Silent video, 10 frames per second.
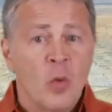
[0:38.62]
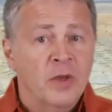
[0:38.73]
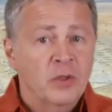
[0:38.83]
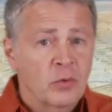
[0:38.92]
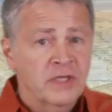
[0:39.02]

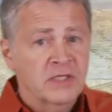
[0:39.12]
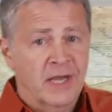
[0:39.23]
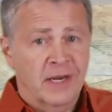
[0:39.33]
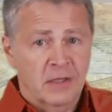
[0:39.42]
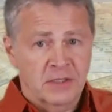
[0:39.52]
When you
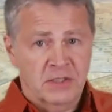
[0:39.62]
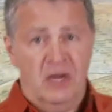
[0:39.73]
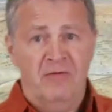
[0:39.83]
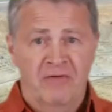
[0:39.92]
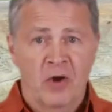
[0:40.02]
recycle a
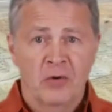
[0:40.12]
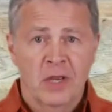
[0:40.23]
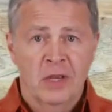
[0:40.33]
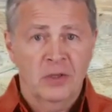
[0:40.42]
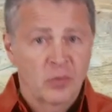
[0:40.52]
cell
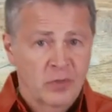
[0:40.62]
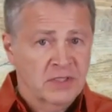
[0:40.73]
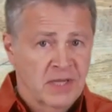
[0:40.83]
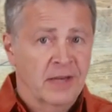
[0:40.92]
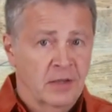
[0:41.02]
phone, you
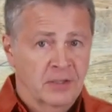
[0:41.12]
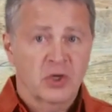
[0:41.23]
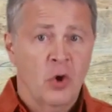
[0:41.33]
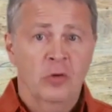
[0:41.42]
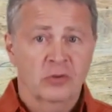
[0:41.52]
recycle
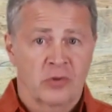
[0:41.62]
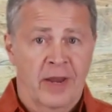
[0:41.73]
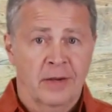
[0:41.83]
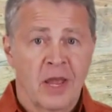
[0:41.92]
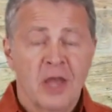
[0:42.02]
its
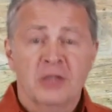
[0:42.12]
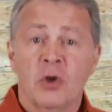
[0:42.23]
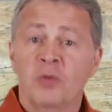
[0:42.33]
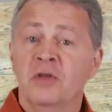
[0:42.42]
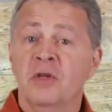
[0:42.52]
coltan.
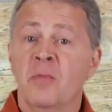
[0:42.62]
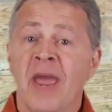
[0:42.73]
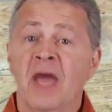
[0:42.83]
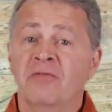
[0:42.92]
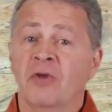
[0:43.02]
So the
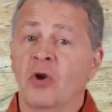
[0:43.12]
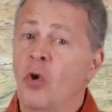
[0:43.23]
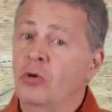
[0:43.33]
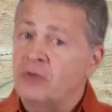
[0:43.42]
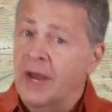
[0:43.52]
demand for
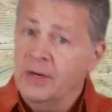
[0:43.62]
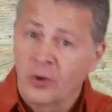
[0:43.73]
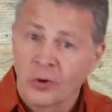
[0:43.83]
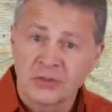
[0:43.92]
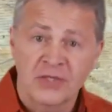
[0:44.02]
coltan
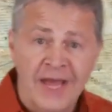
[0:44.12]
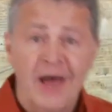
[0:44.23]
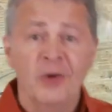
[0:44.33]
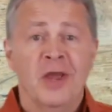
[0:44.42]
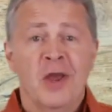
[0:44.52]
goes
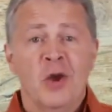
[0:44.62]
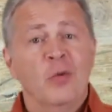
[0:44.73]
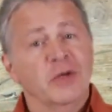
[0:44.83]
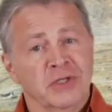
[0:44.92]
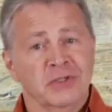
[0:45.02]
down,
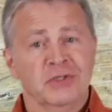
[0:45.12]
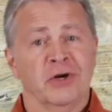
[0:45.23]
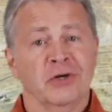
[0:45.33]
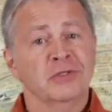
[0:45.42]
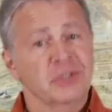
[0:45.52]
which in
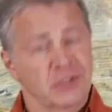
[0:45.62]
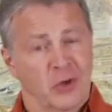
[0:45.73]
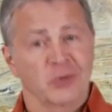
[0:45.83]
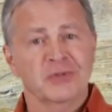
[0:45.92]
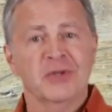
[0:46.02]
turn
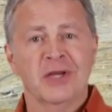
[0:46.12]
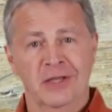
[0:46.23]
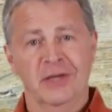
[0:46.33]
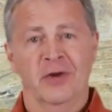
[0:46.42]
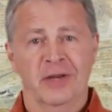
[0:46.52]
slows the
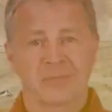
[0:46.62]
clearing.